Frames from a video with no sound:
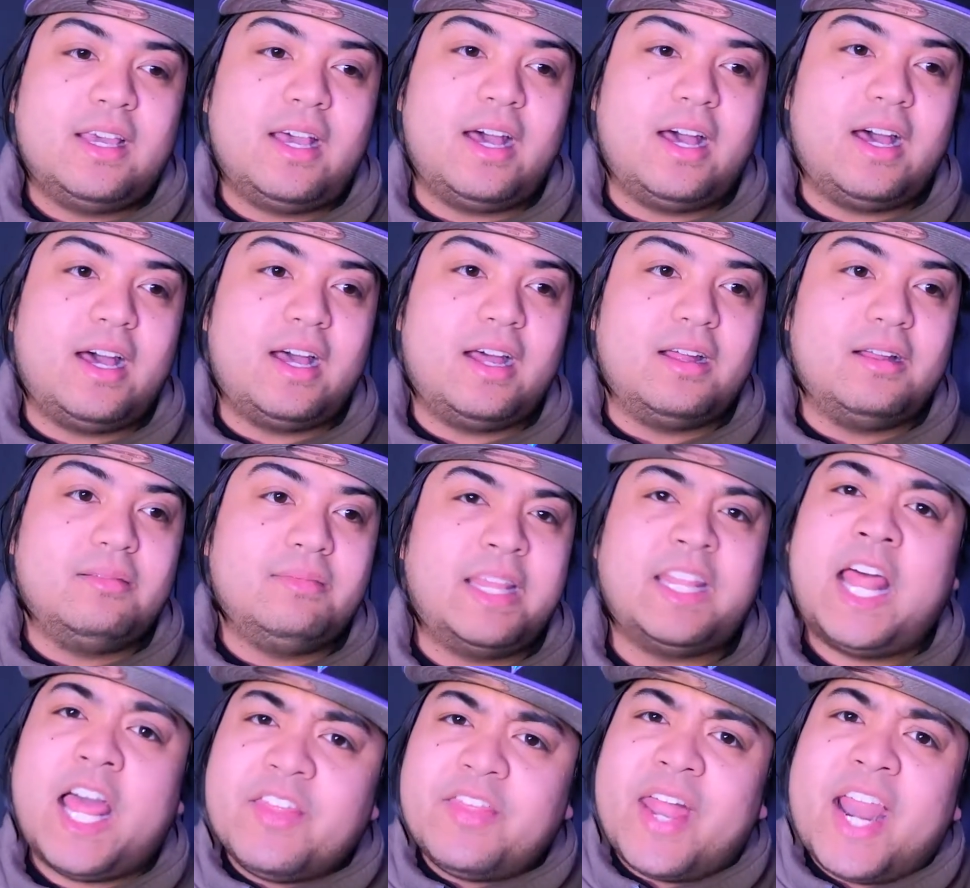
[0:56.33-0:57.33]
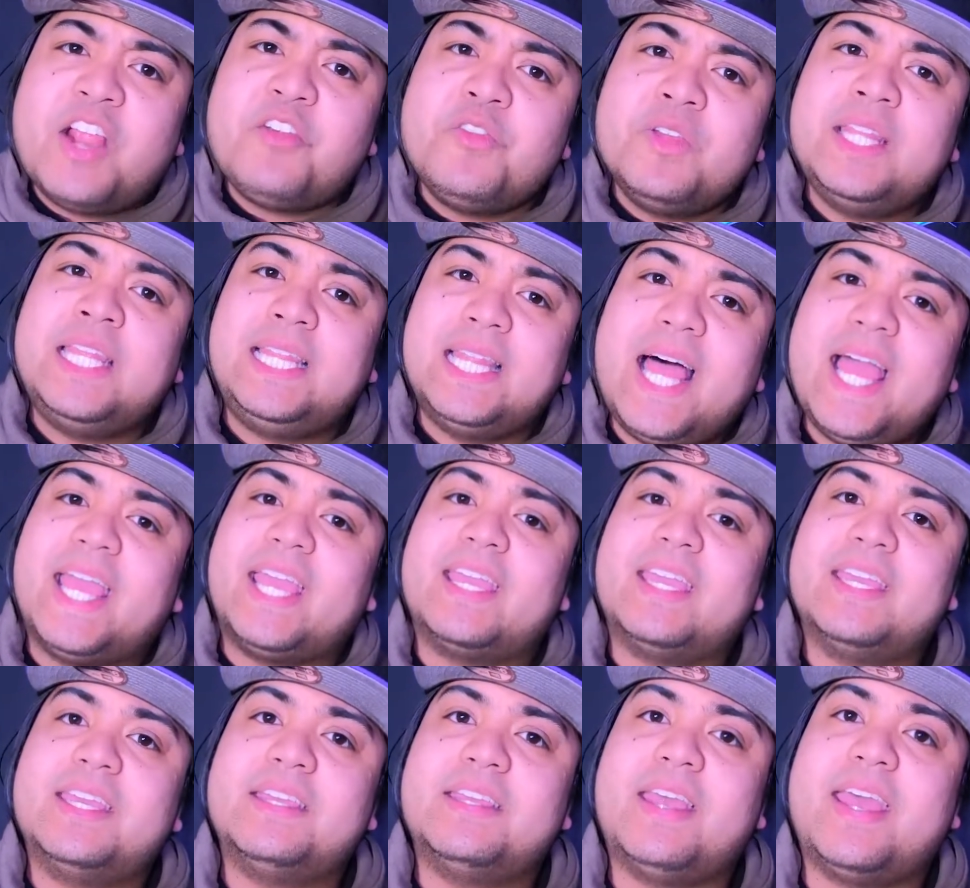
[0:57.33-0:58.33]
I really like
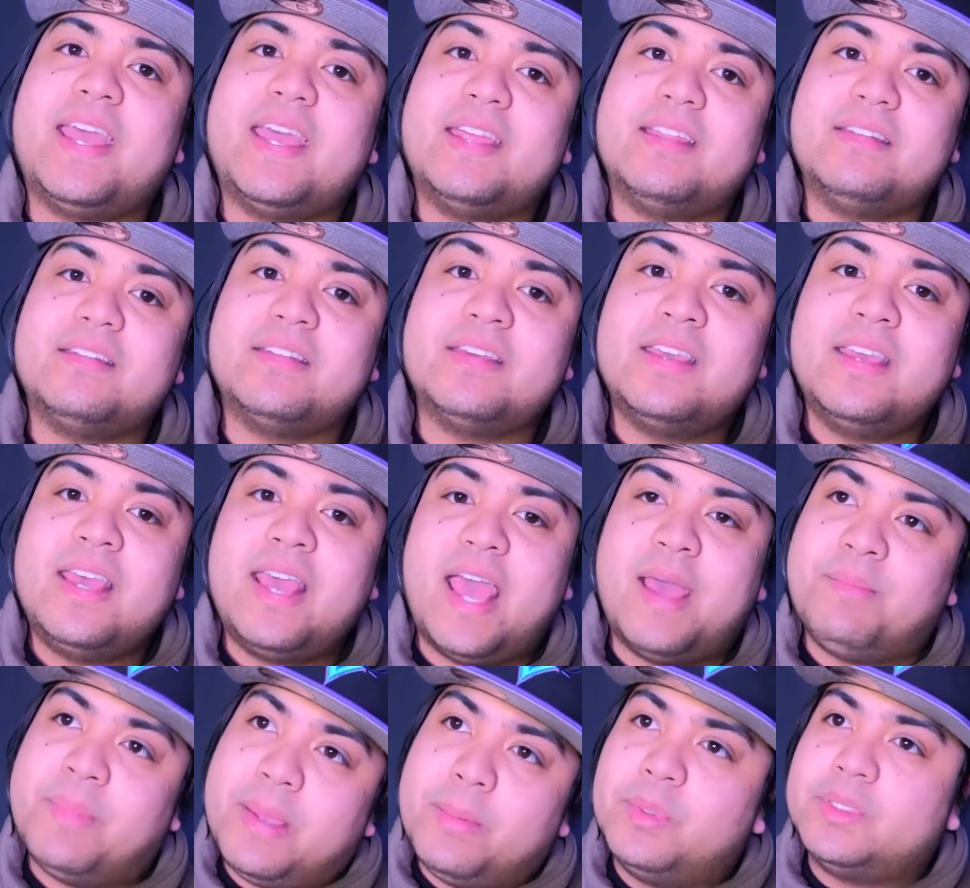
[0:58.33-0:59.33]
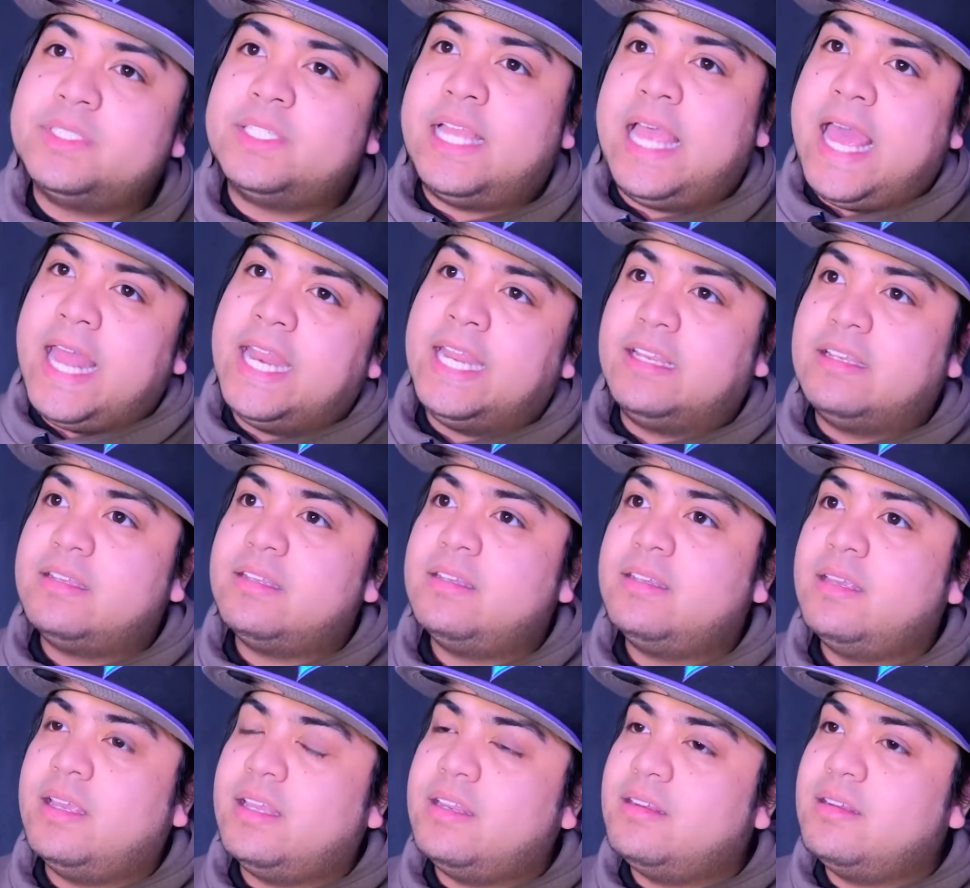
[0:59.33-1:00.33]
and am able to edit
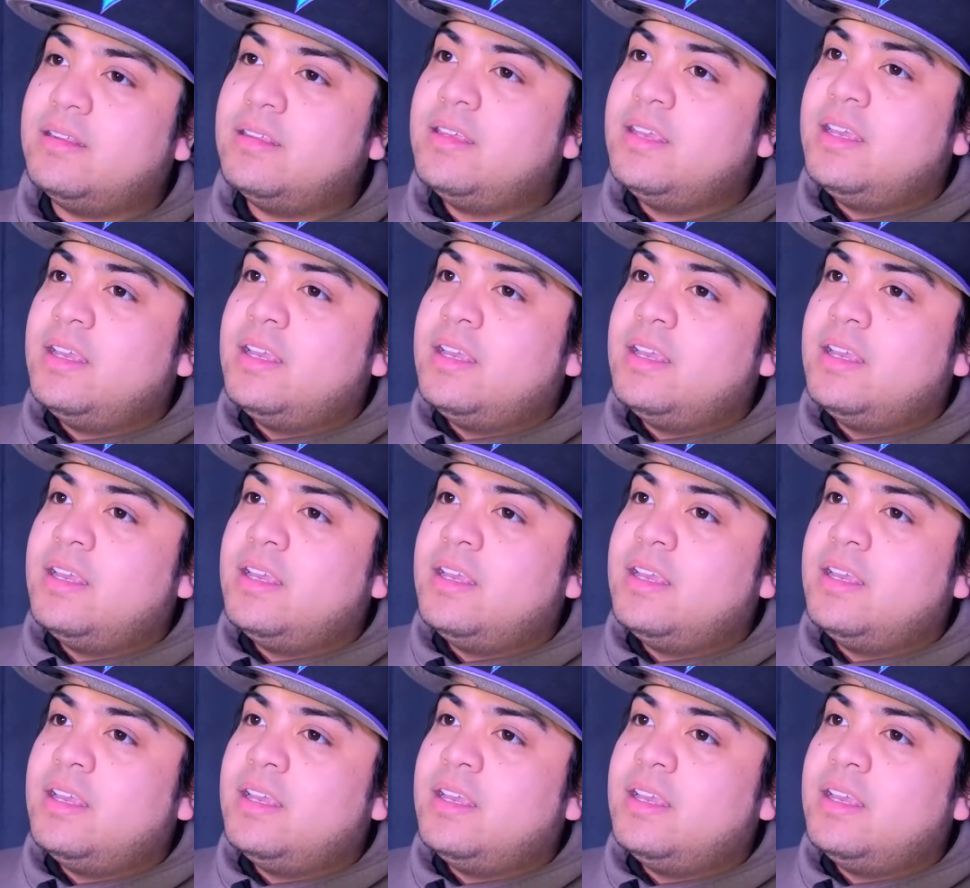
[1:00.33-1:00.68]
and